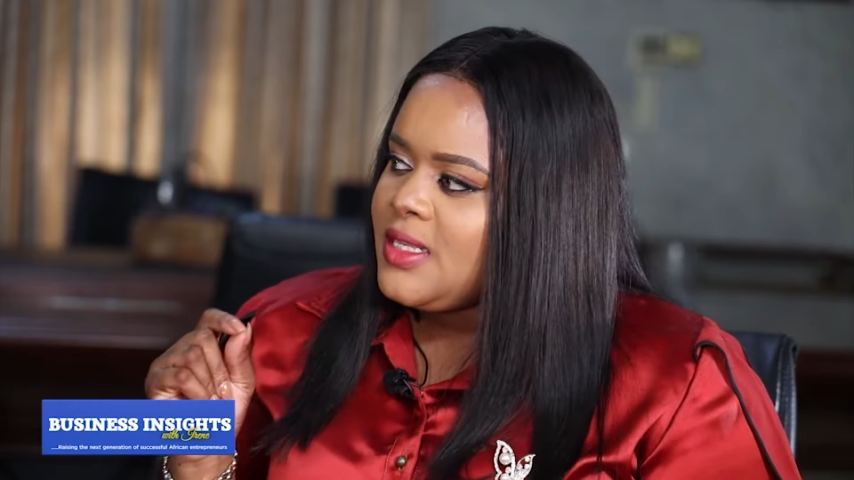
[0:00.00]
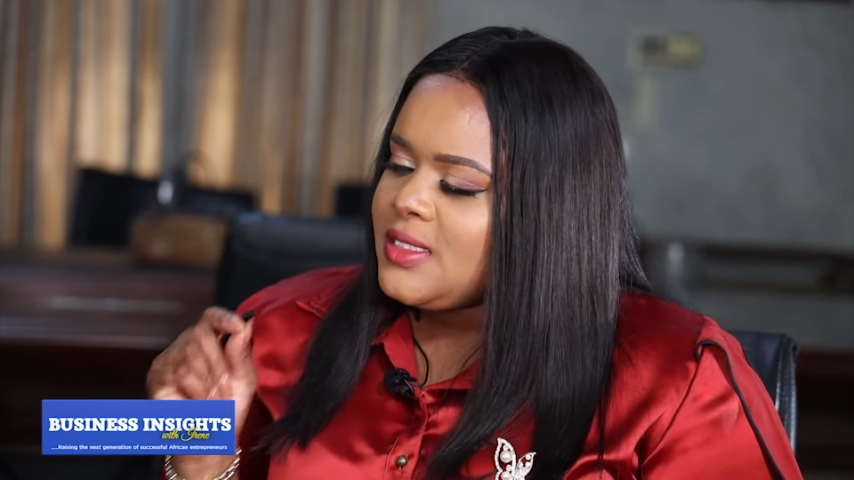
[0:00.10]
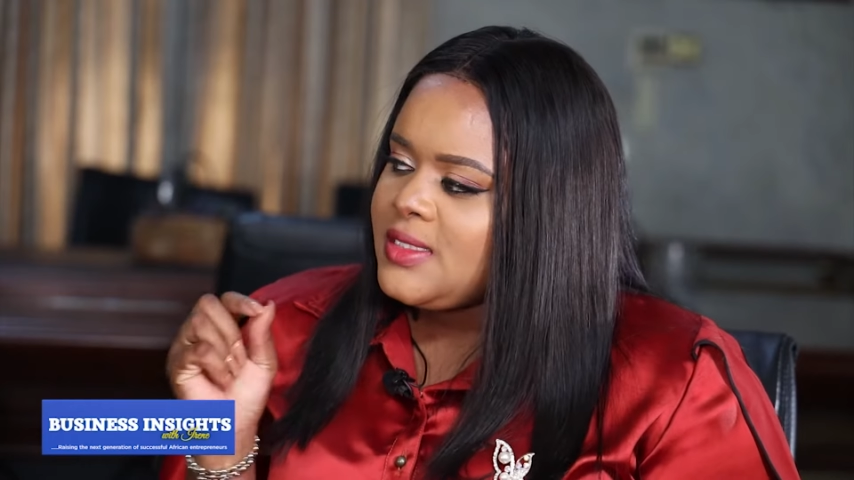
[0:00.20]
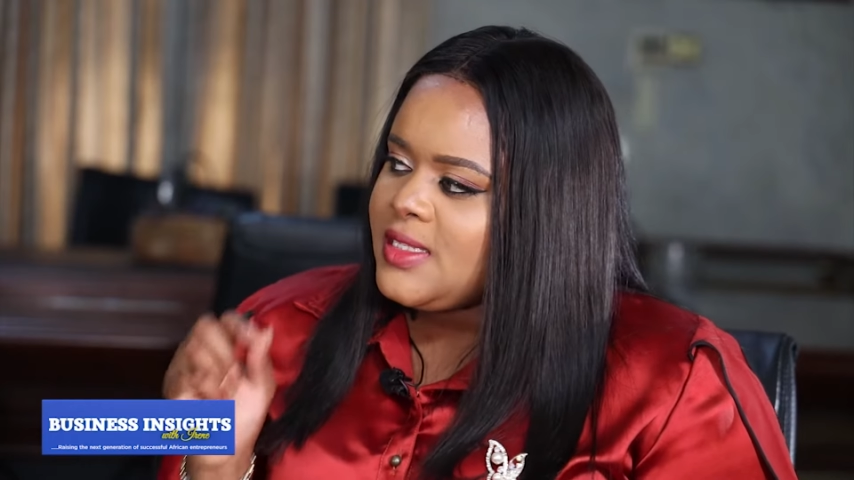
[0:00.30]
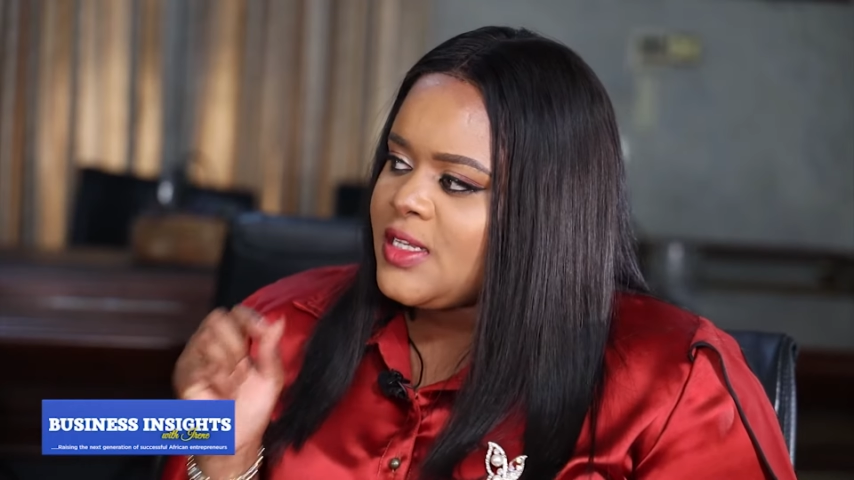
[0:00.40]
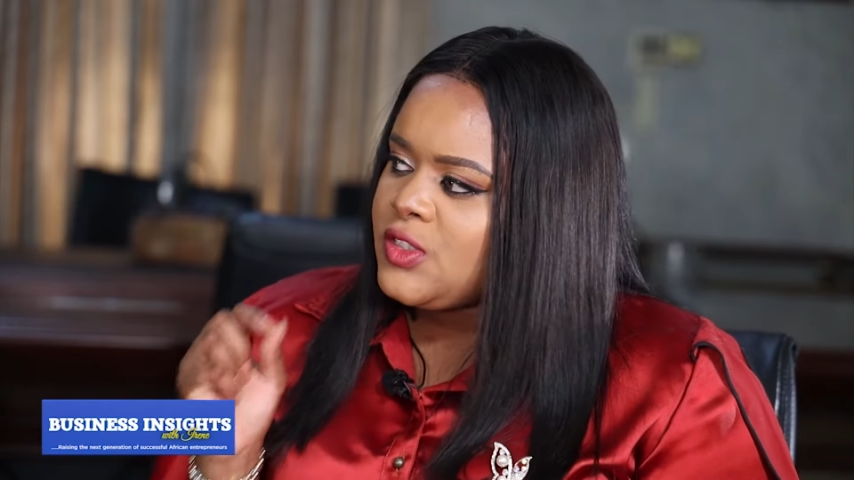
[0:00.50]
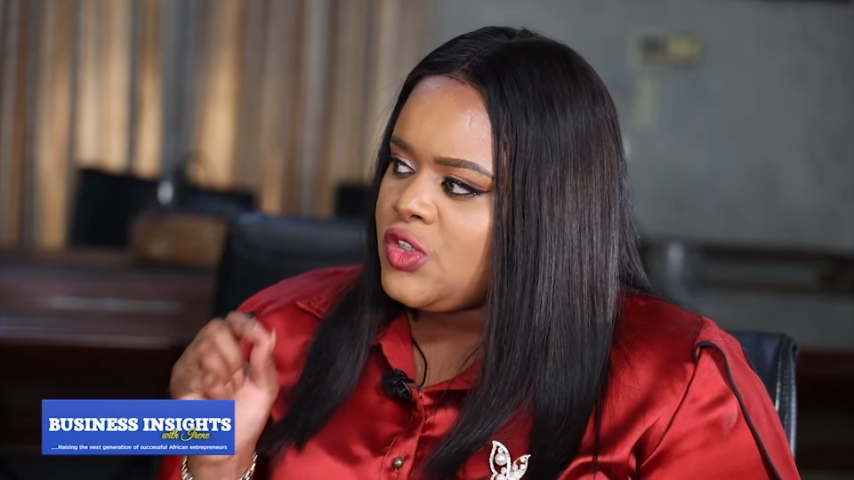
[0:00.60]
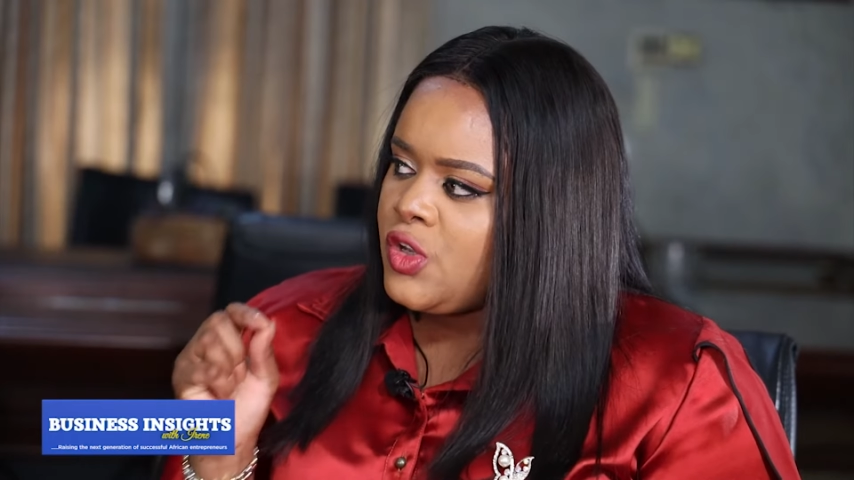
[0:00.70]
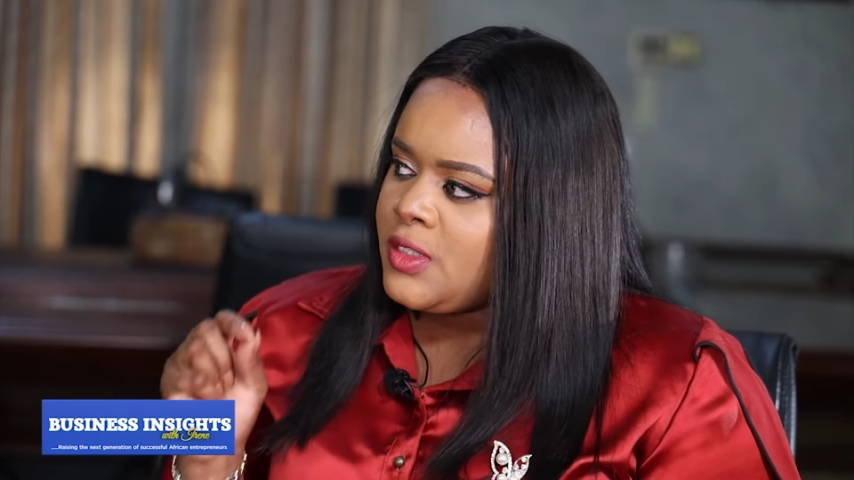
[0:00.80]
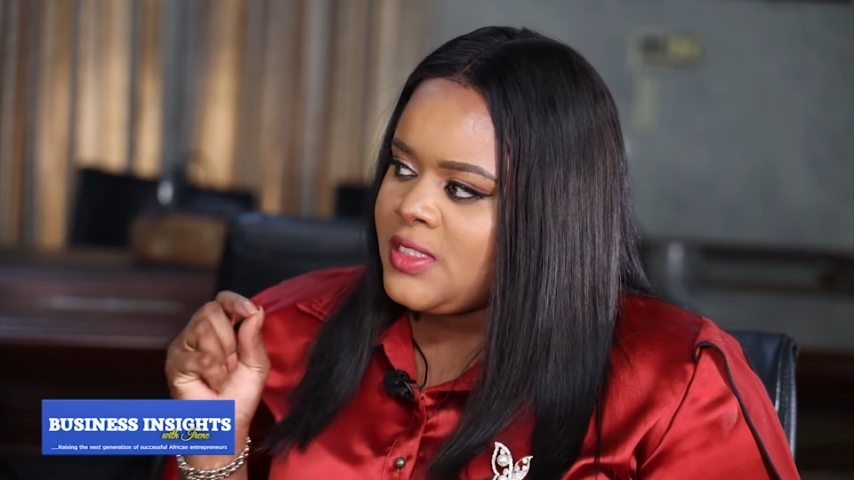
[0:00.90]
stick to
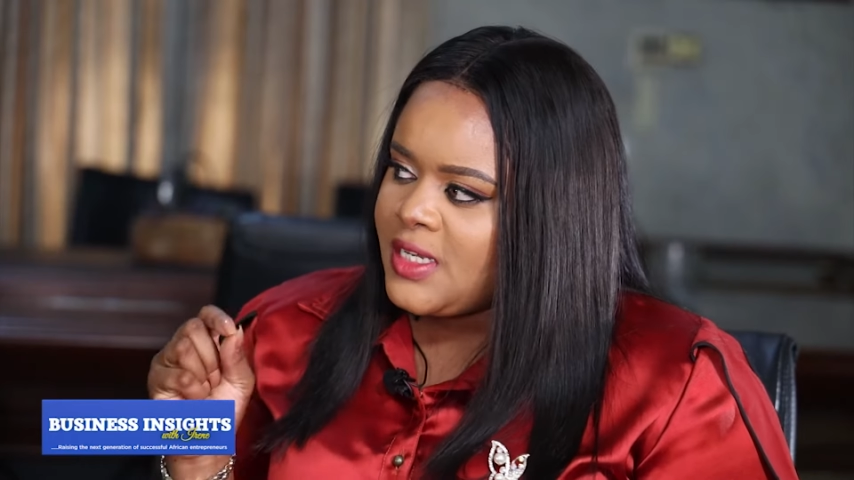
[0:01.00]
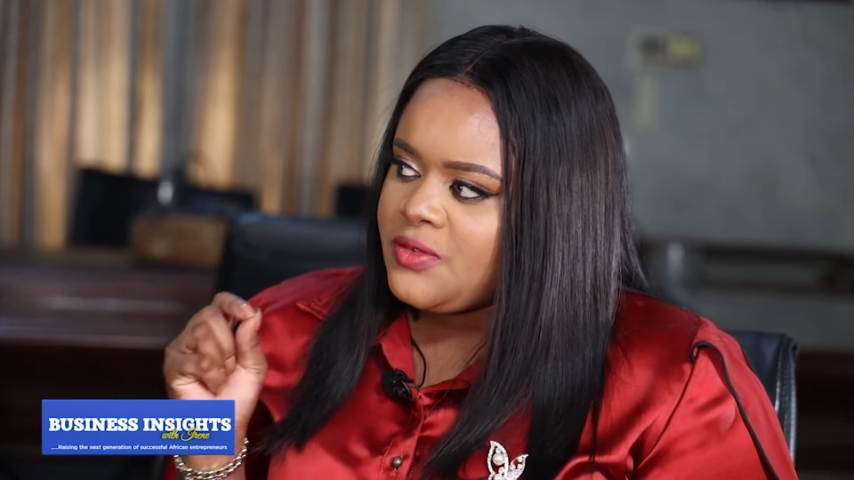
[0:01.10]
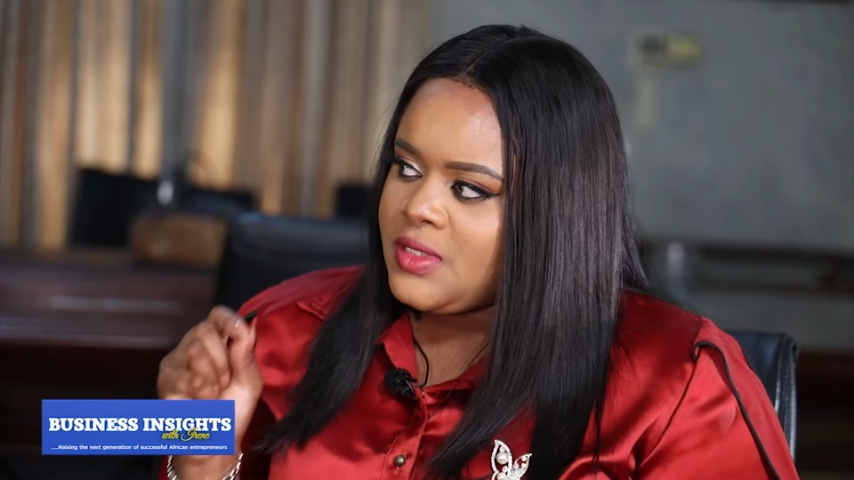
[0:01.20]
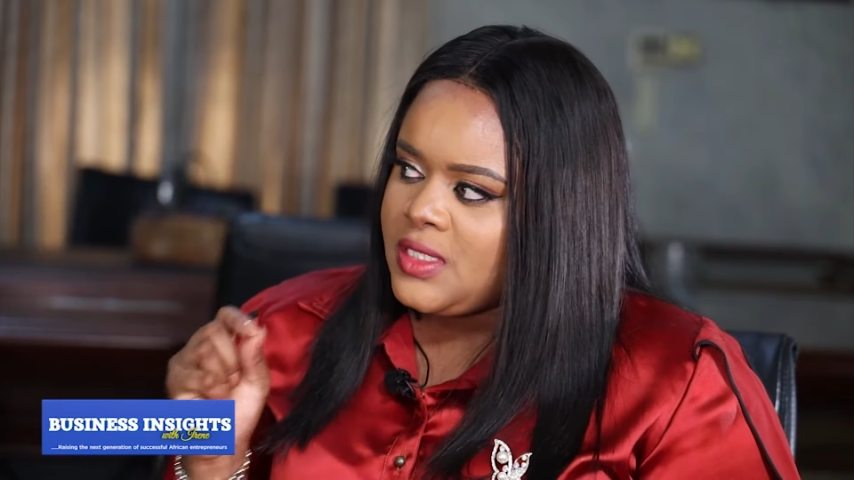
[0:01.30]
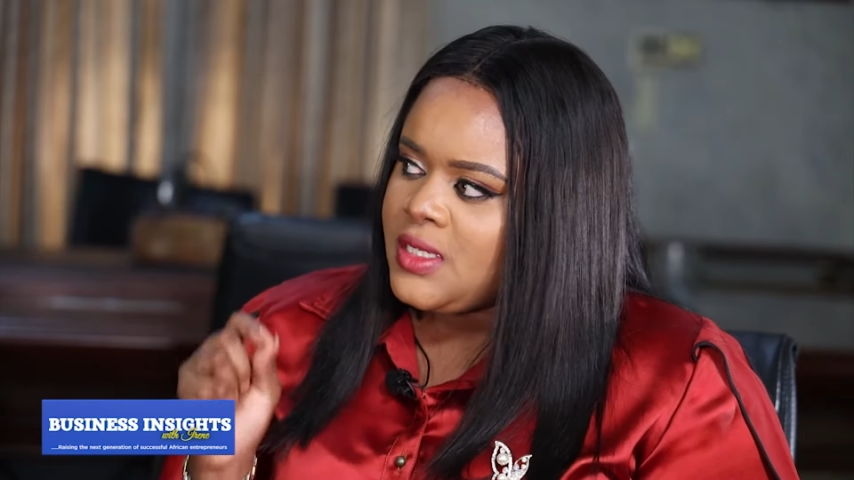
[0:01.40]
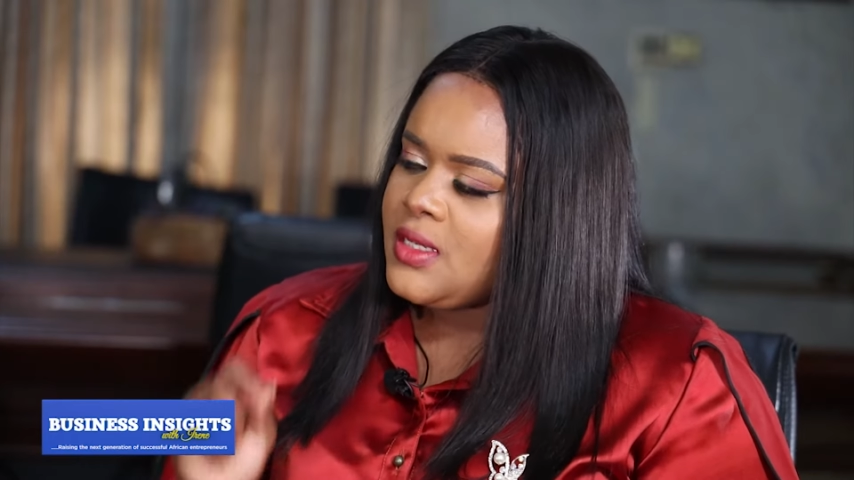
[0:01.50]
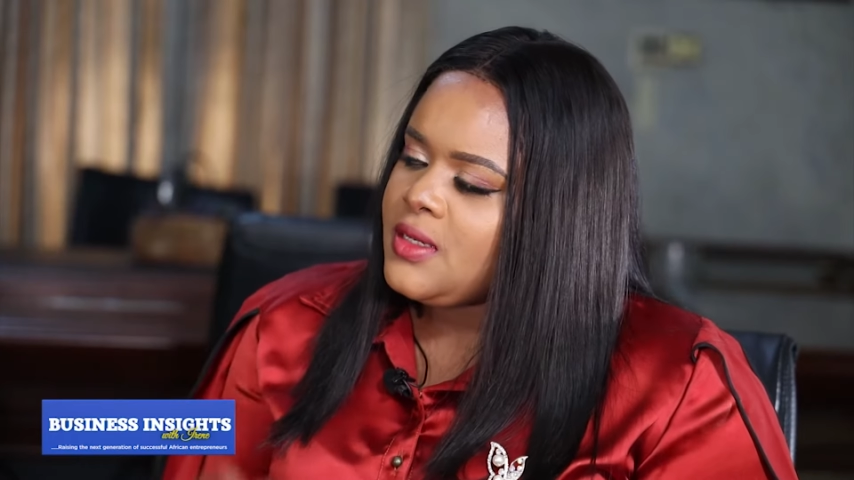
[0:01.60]
your integrity?